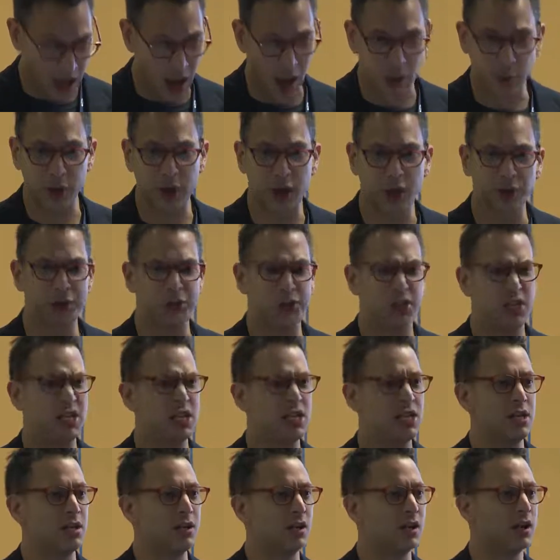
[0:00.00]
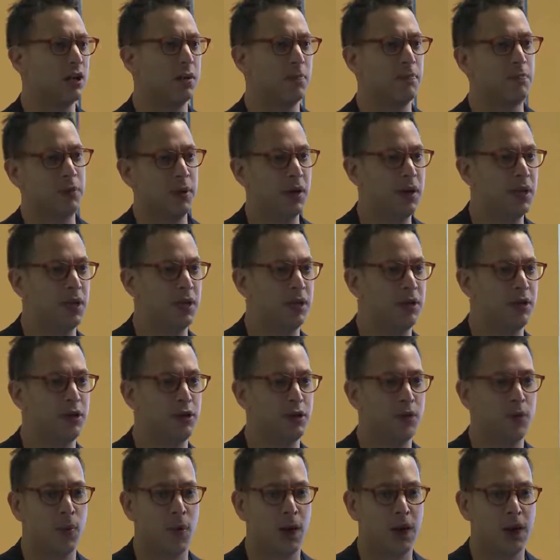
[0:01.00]
And we're going to see completely
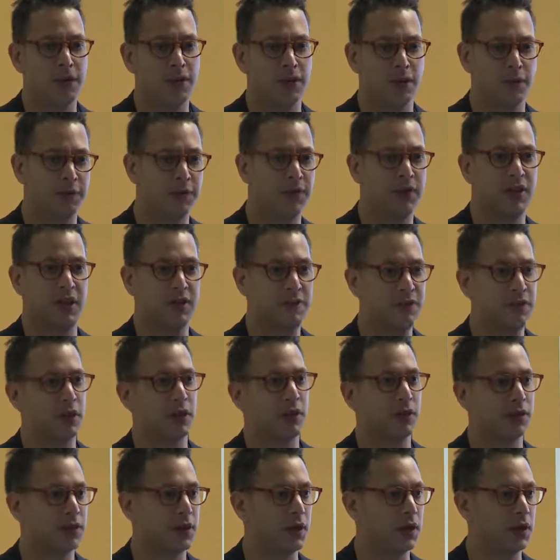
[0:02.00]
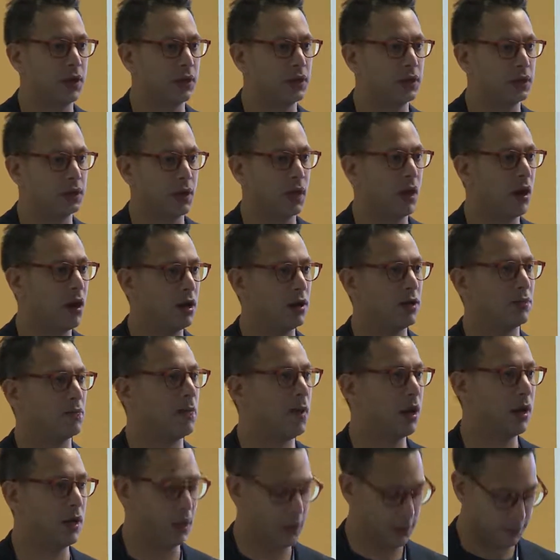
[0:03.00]
new ways of giving things that aren't
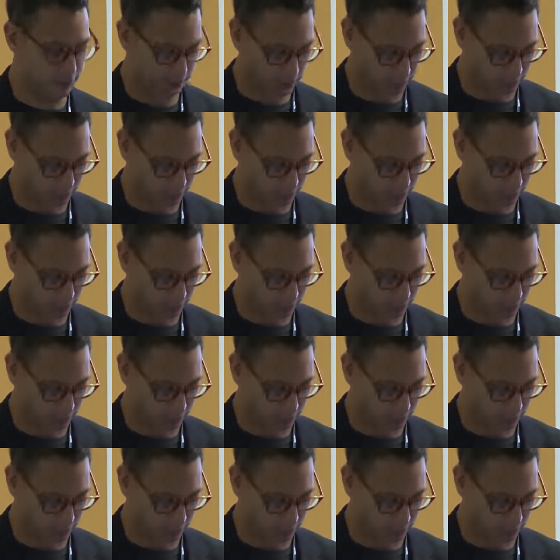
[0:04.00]
money.